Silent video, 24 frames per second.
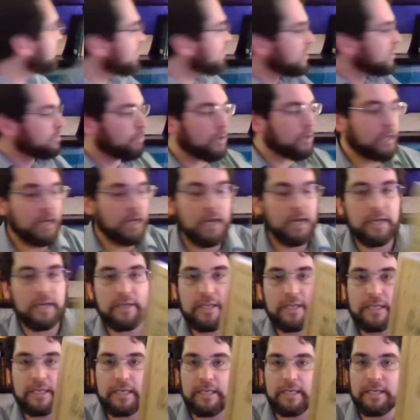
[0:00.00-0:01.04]
this book
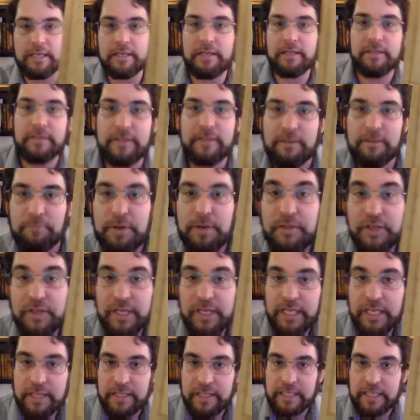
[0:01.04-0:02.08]
in the
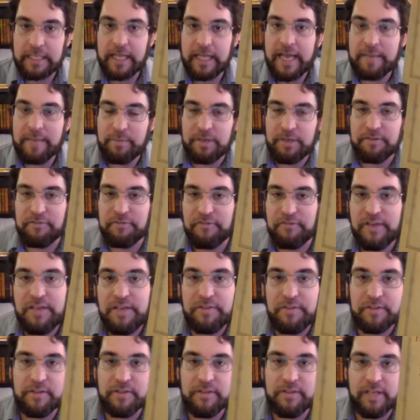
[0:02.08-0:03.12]
Rethinking the Enlightenment,
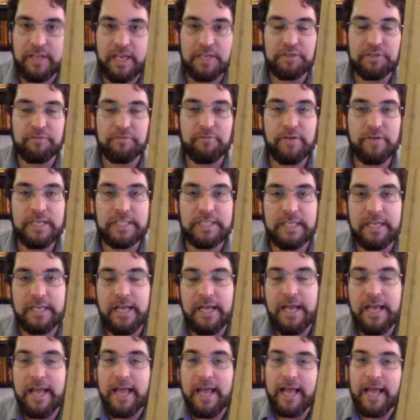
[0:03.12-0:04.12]
Faith in the Age of Reason,